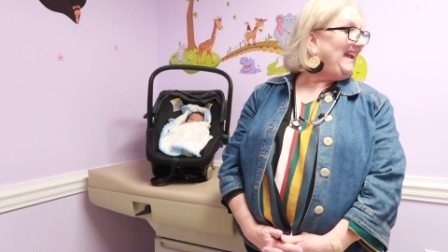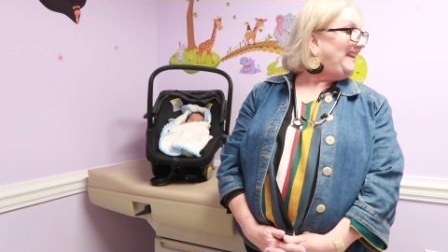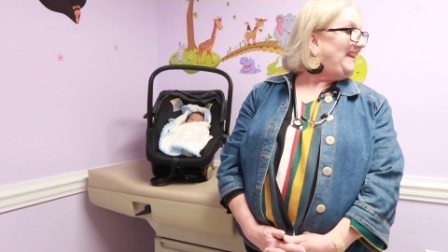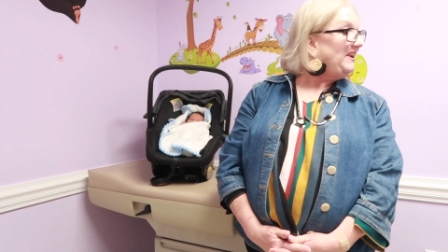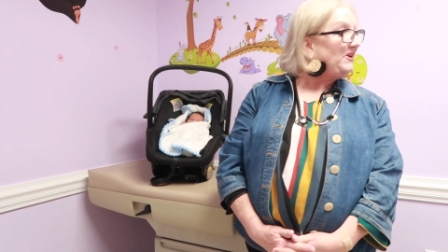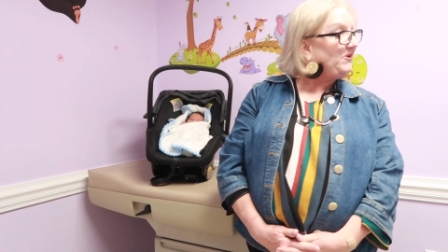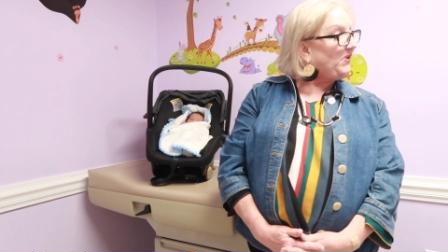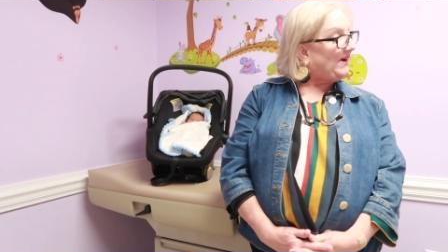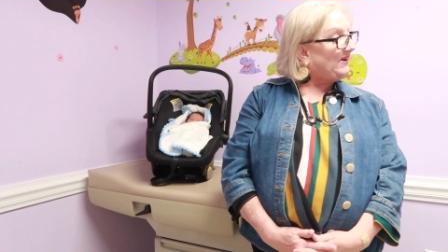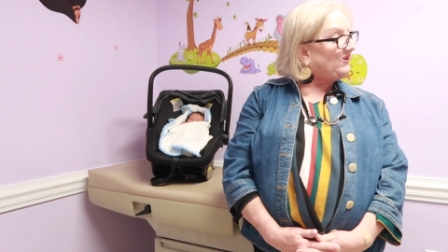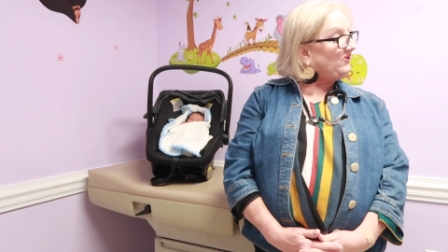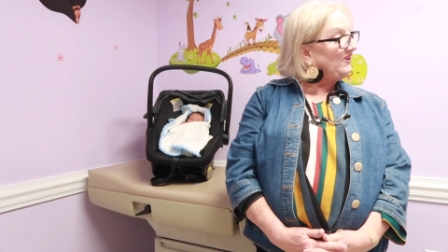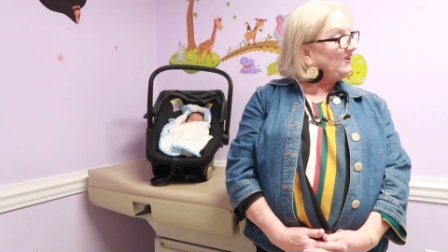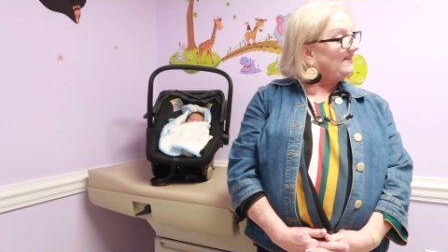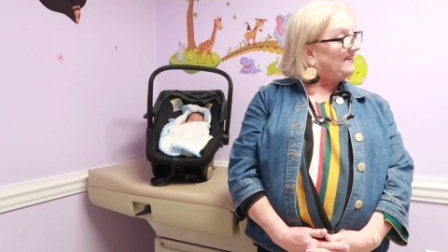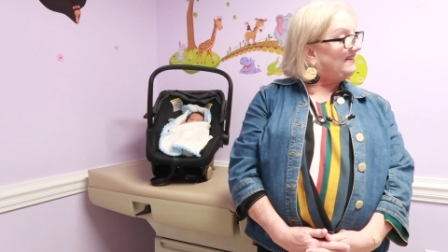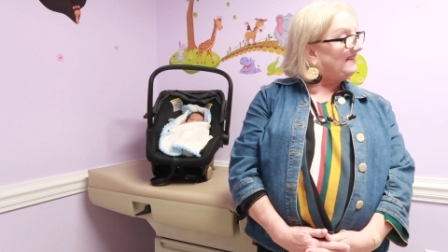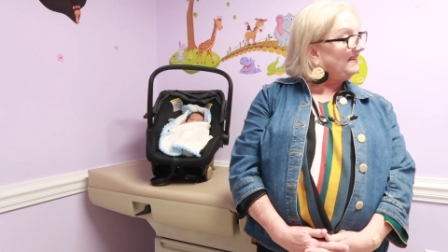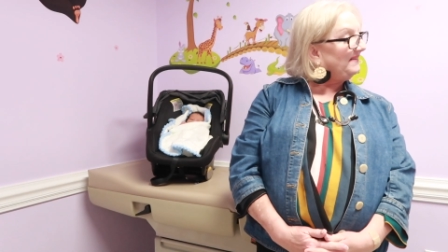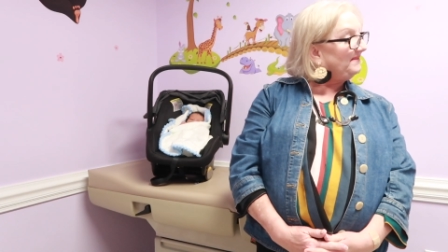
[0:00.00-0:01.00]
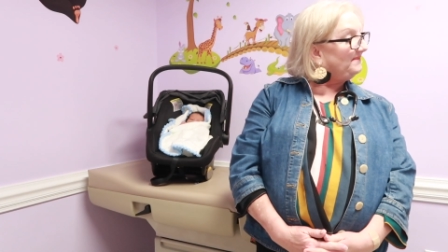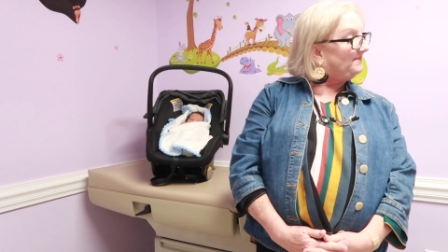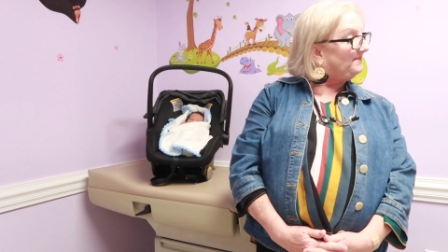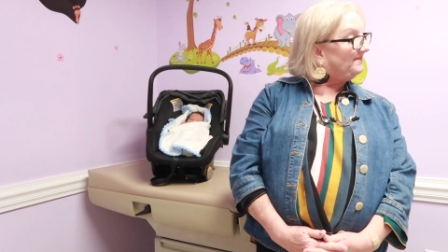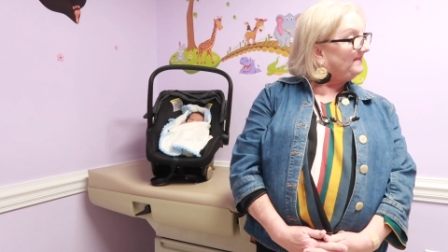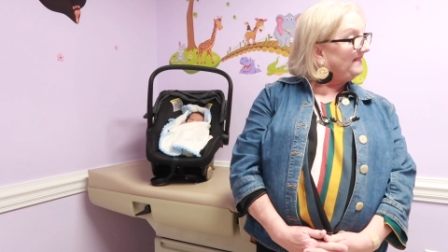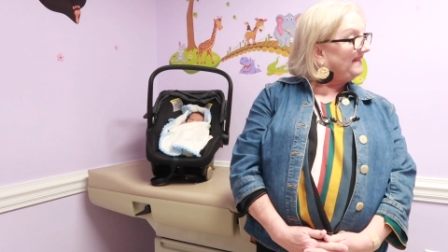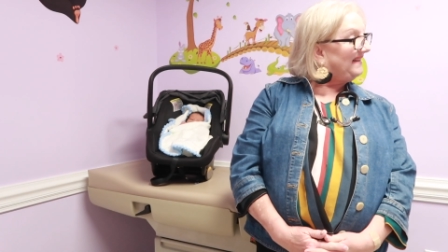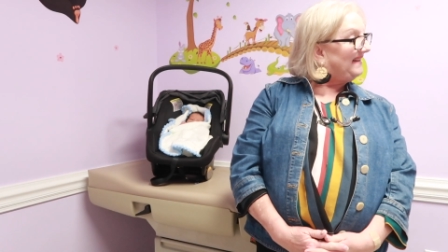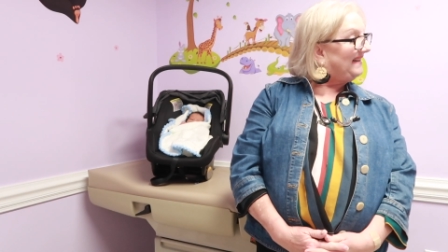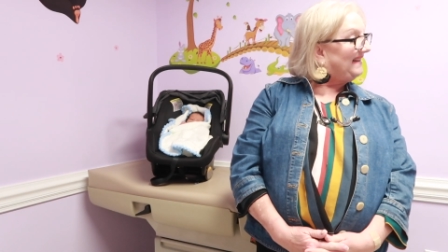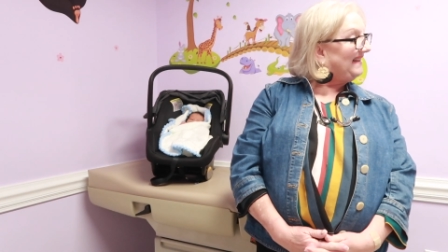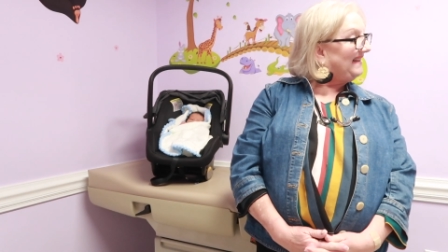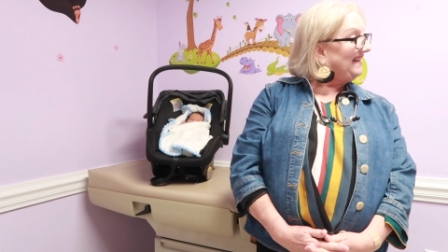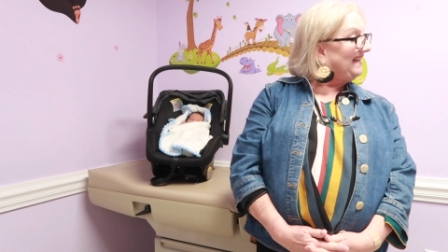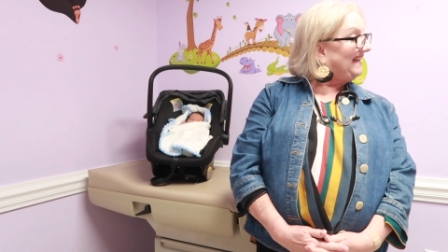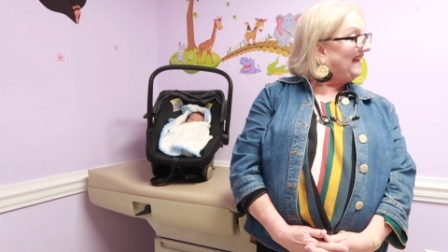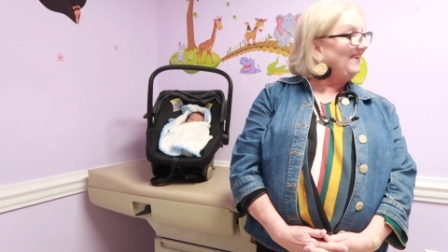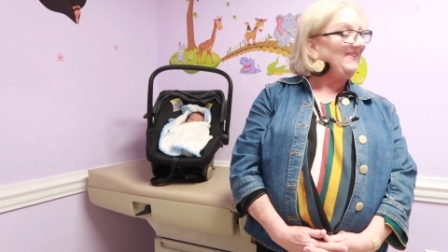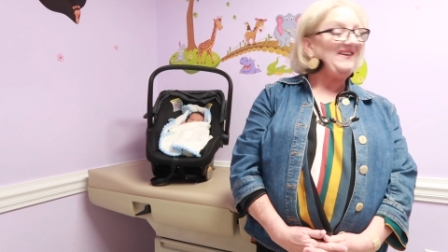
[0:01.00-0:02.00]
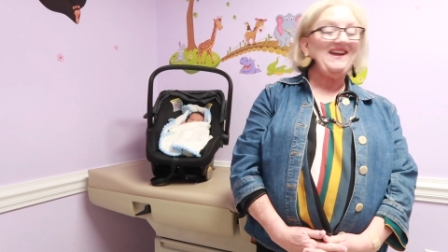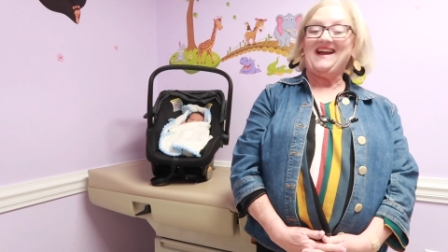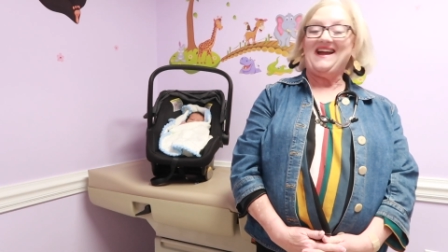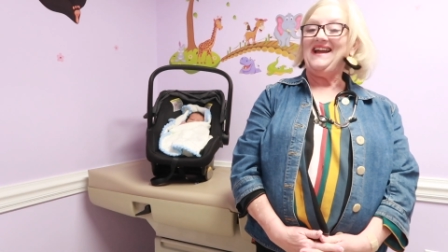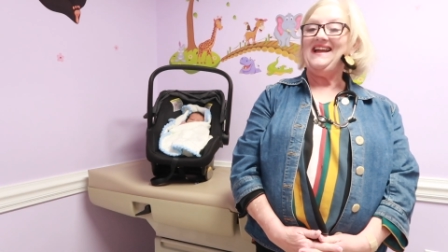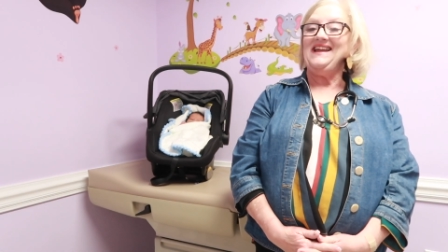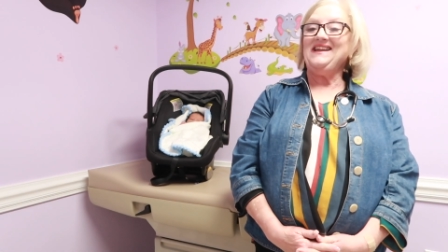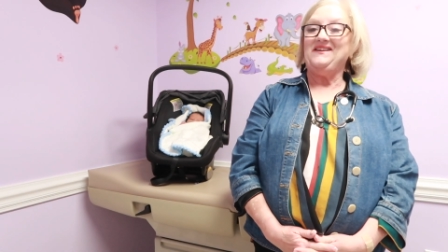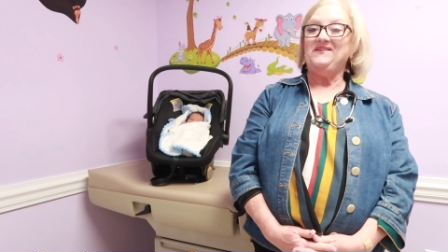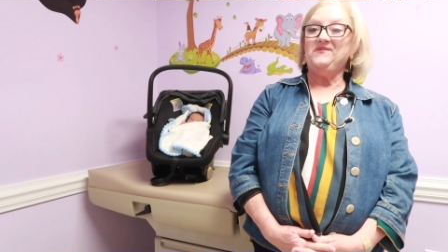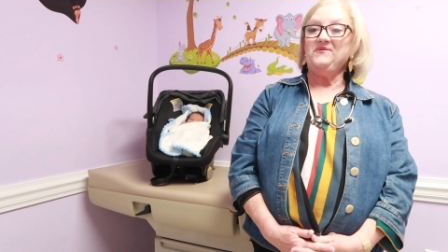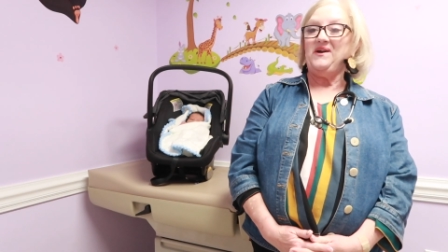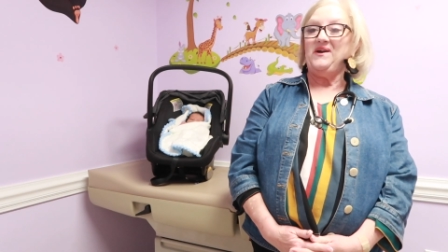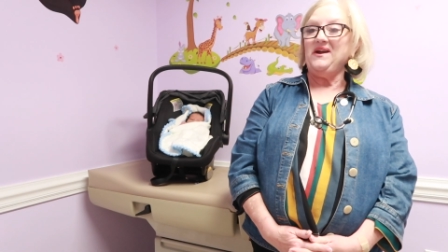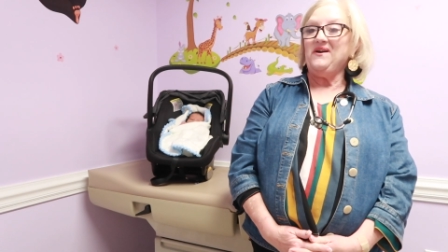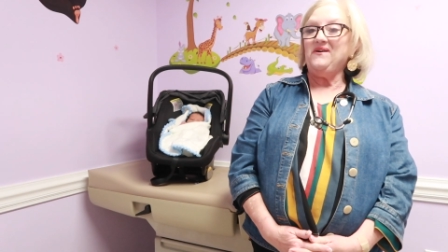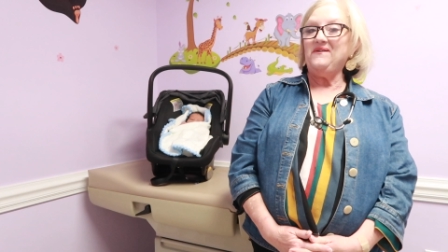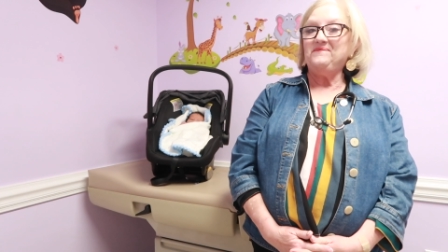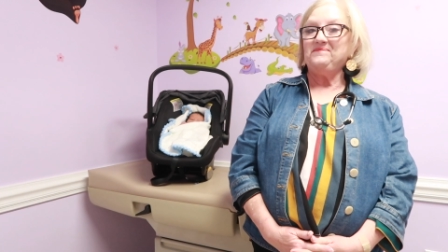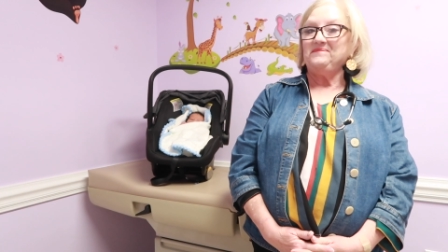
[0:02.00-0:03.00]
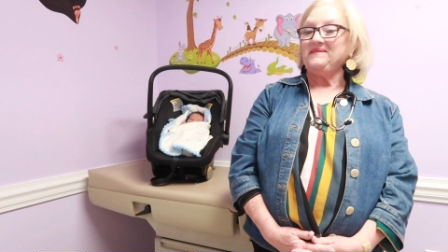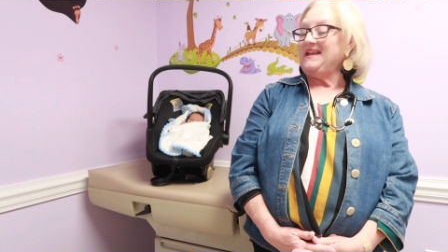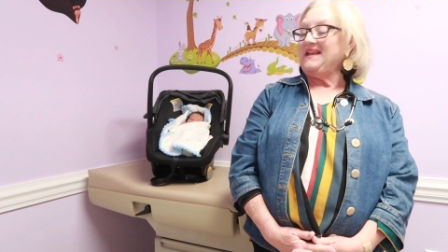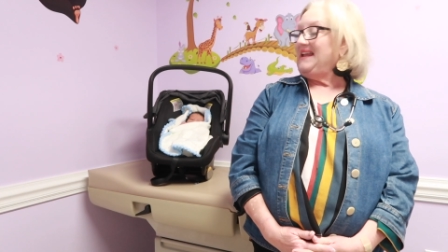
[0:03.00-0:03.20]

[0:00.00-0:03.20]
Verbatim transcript: Any questions? No, no. Okay, well.